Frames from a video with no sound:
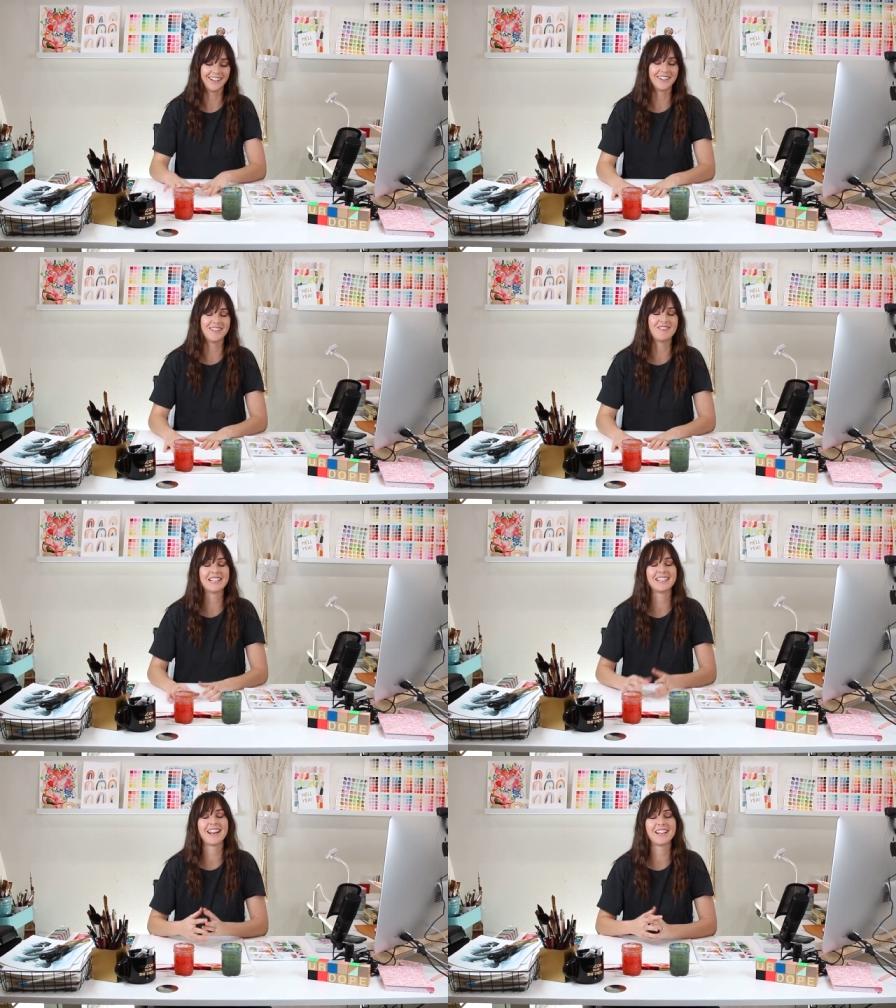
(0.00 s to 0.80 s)
um,
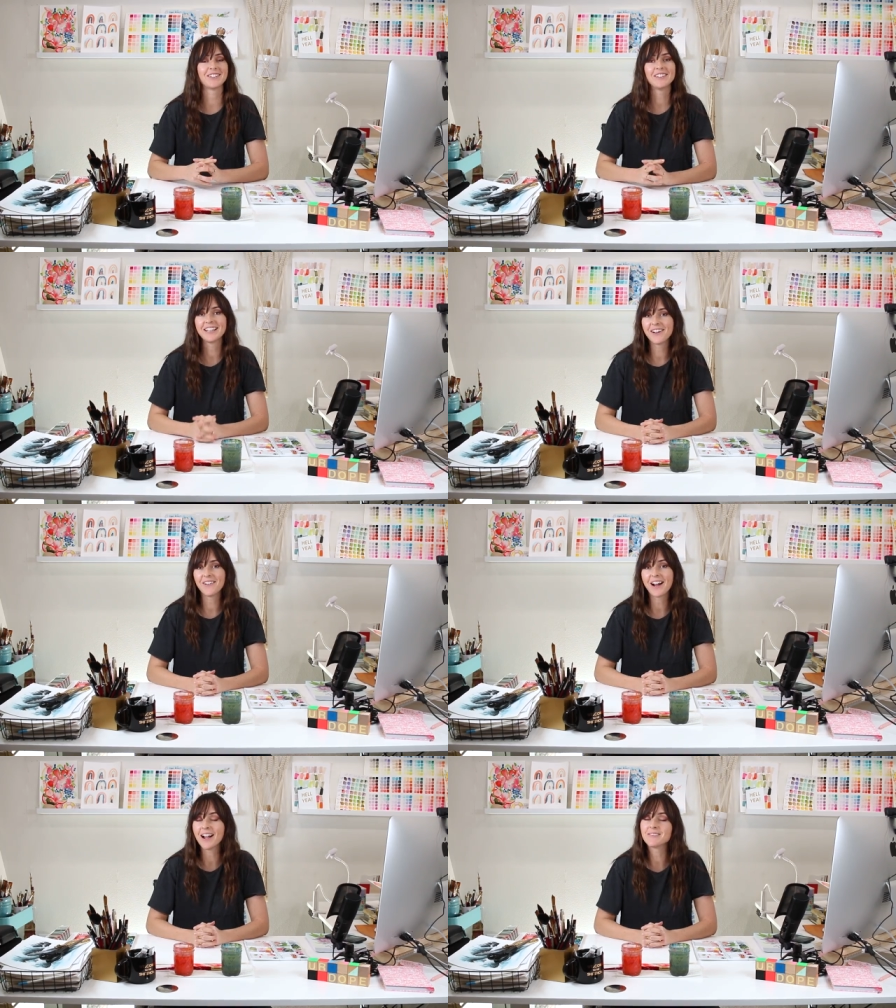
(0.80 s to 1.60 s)
in today's video,
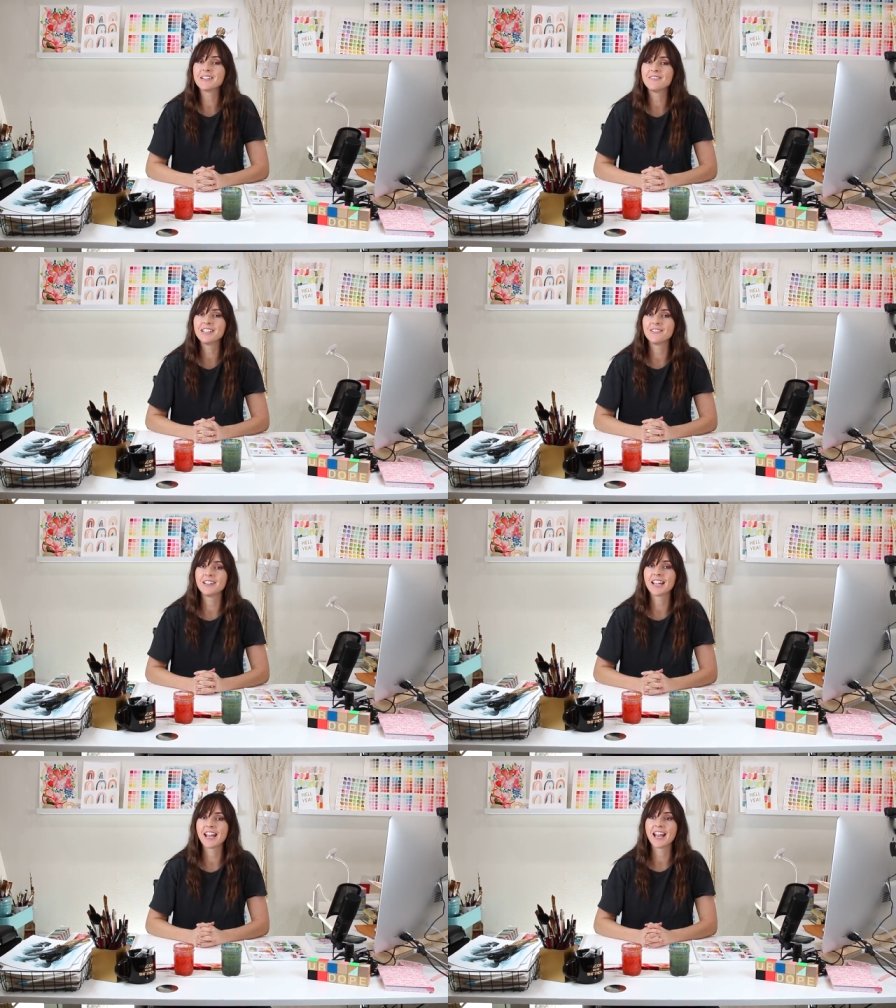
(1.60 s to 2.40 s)
I'm gonna be
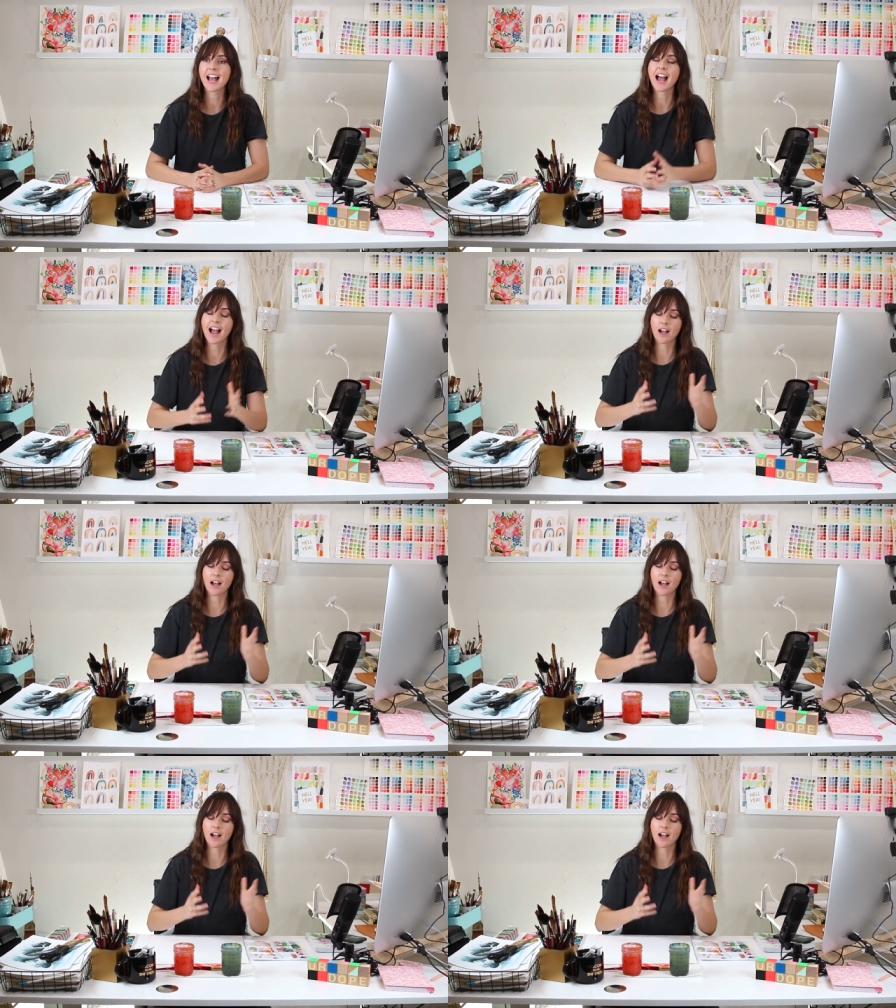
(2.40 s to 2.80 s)
doing,